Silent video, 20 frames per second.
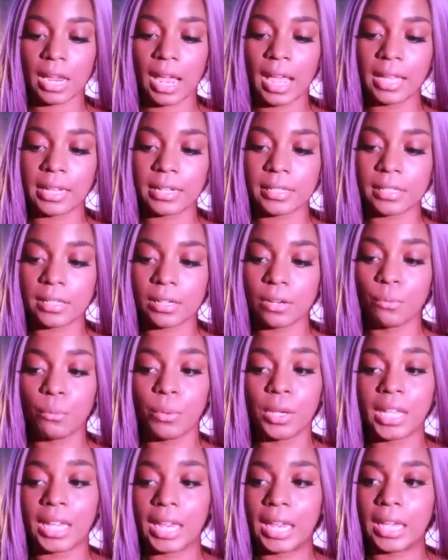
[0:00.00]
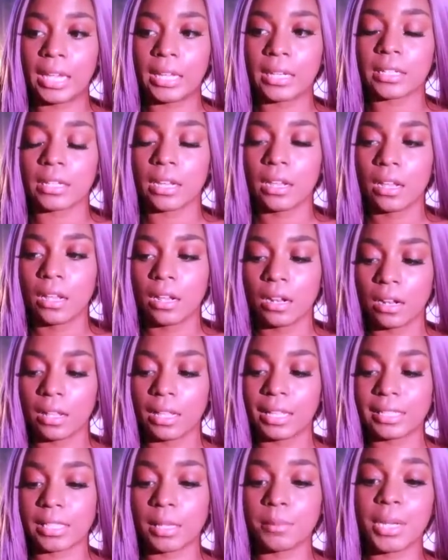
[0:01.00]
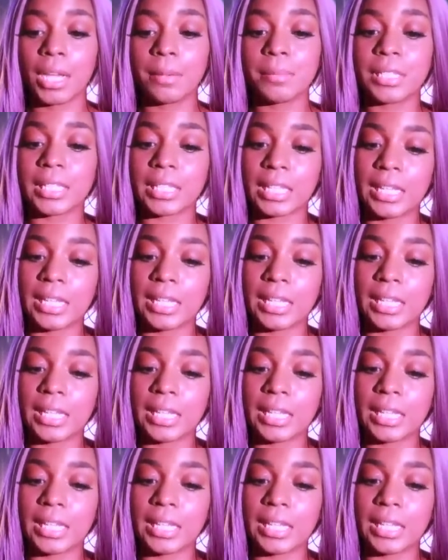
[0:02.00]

And we can't, sometimes it's